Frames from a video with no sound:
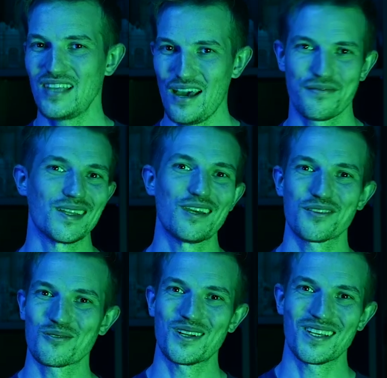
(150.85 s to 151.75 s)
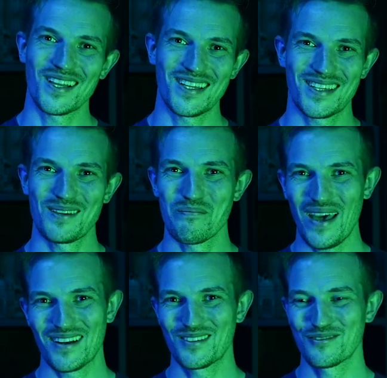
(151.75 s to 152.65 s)
Definitely if you're running like
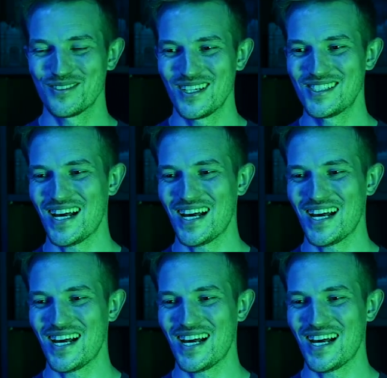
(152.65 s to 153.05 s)
competitive nids,